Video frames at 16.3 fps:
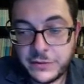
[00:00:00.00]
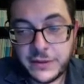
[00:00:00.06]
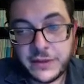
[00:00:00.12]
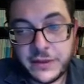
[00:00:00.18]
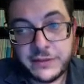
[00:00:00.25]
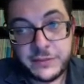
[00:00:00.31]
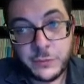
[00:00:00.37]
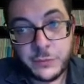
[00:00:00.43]

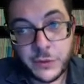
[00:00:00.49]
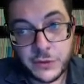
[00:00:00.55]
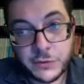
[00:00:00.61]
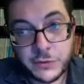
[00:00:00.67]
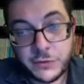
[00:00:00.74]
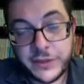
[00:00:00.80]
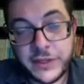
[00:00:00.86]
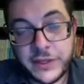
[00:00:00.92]
is more
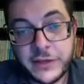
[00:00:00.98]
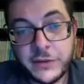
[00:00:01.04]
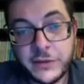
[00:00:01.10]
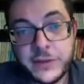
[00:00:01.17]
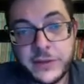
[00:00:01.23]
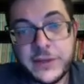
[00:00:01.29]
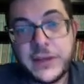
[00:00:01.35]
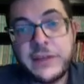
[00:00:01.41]

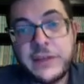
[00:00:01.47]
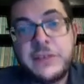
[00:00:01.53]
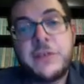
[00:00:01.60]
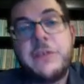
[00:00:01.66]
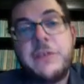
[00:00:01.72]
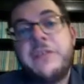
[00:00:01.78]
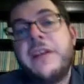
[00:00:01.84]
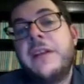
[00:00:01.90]
critical than
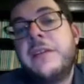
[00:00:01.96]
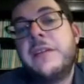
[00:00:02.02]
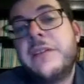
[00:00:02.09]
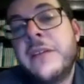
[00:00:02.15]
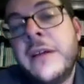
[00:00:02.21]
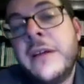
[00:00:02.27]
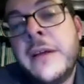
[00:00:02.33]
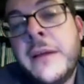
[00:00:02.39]

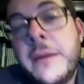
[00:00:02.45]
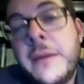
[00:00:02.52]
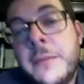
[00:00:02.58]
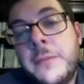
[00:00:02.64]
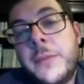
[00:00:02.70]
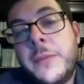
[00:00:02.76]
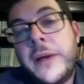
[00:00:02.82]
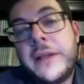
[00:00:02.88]
estrogens.
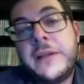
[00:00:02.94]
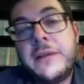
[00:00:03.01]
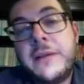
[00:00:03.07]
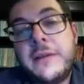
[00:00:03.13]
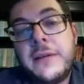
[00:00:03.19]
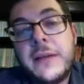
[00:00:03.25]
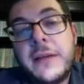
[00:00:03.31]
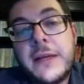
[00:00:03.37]

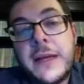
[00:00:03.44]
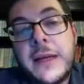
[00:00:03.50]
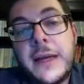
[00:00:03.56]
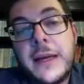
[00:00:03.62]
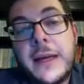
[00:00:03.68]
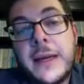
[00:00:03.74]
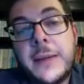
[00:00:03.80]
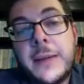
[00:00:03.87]
But
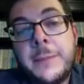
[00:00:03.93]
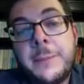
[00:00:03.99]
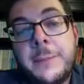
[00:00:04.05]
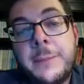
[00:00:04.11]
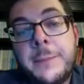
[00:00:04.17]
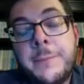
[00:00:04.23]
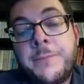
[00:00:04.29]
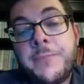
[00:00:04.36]

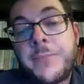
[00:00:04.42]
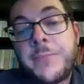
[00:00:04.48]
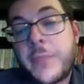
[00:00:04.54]
um,